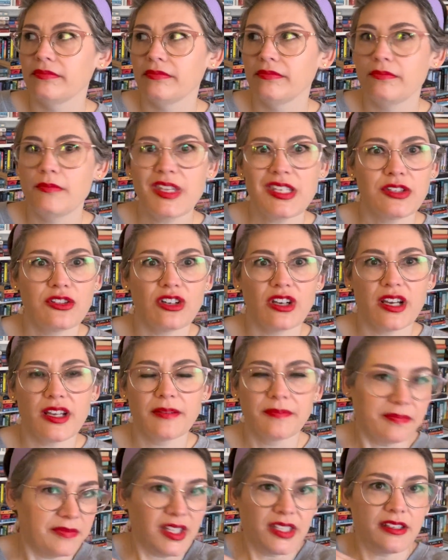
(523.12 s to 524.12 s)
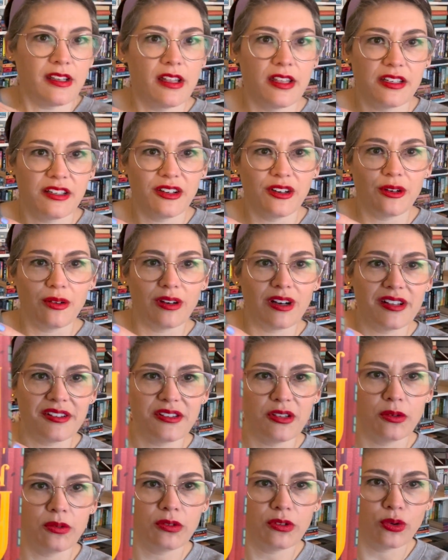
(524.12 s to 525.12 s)
mystery. That's all I know.
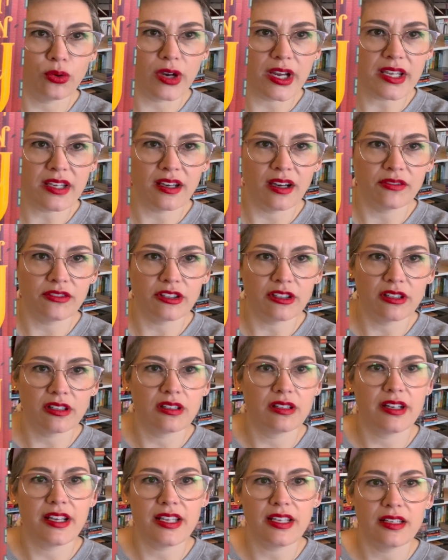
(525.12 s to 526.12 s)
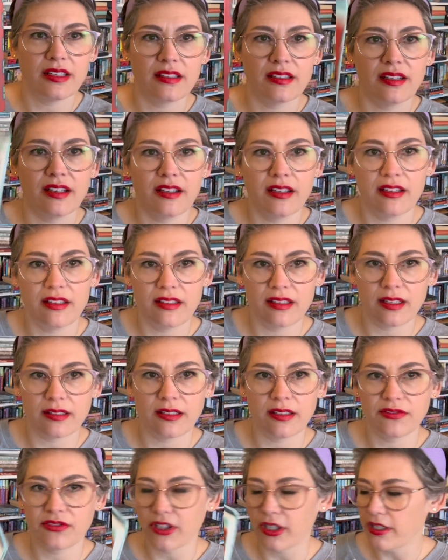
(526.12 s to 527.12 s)
Also great cover, and not
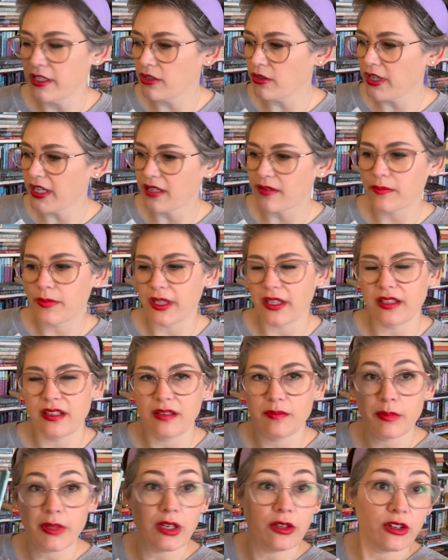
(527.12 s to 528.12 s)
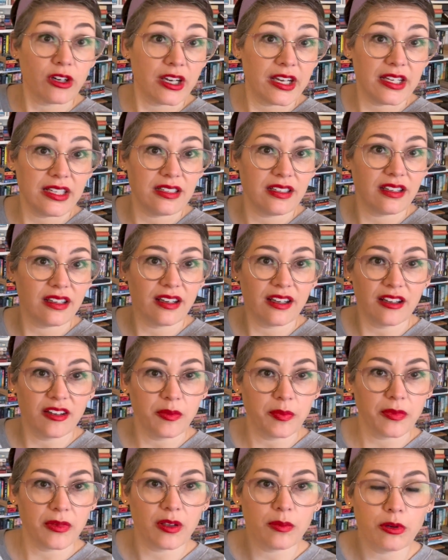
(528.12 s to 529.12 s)
that far into it, but middle grade,
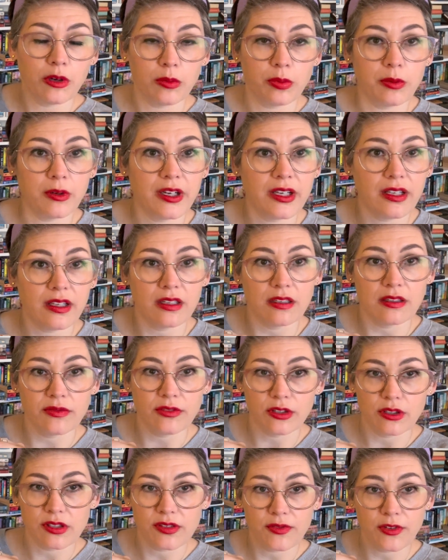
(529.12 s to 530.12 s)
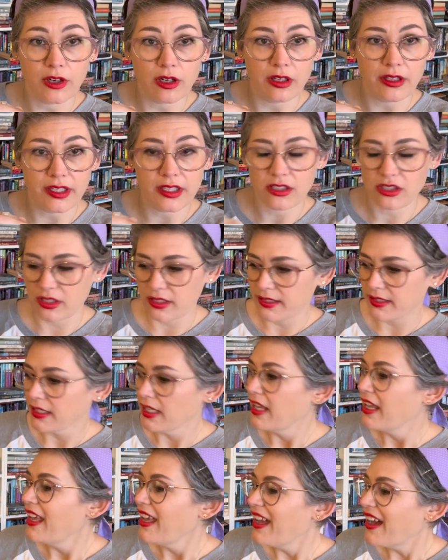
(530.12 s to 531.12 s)
appropriate and diverse for all ages.
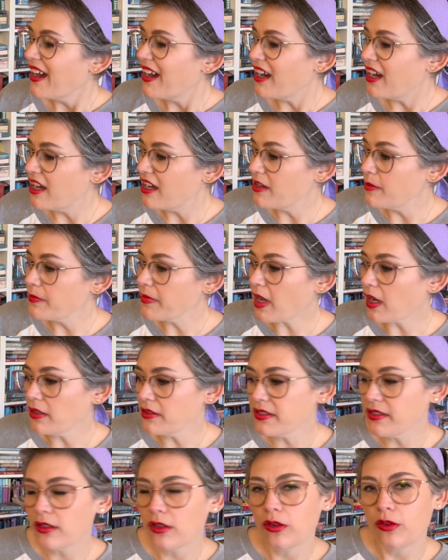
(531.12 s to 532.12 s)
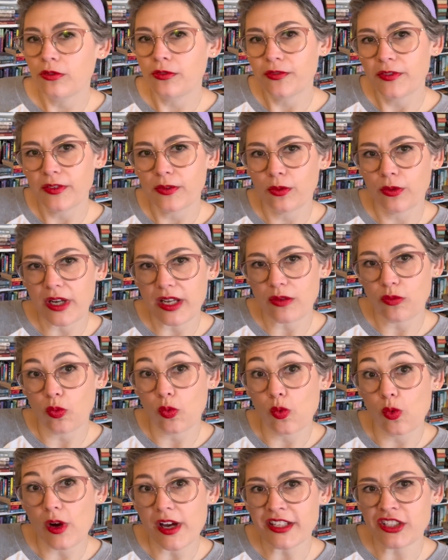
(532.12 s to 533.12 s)
Also read
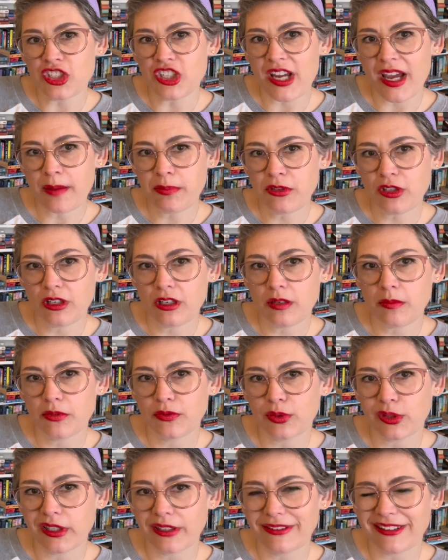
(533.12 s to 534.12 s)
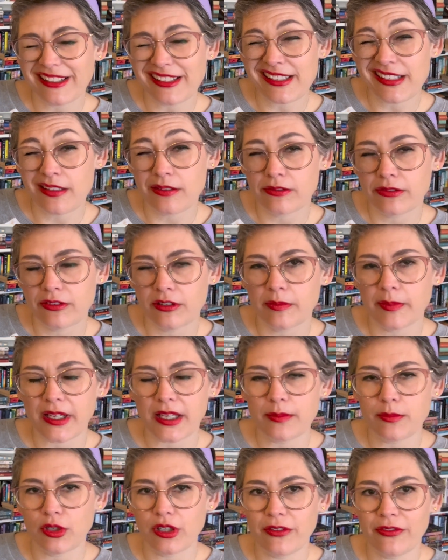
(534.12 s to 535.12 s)
one chapter before I fell asleep for my
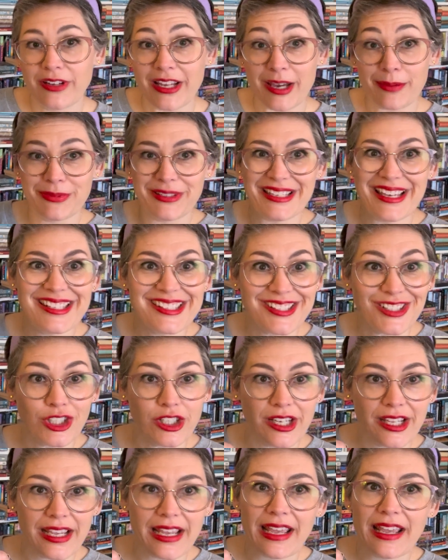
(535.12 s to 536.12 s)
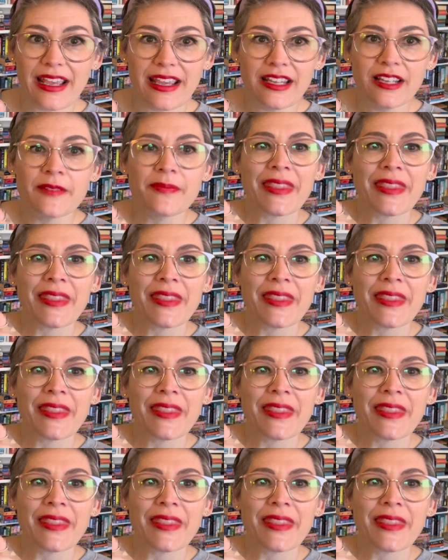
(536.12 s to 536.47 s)
brief nap yesterday.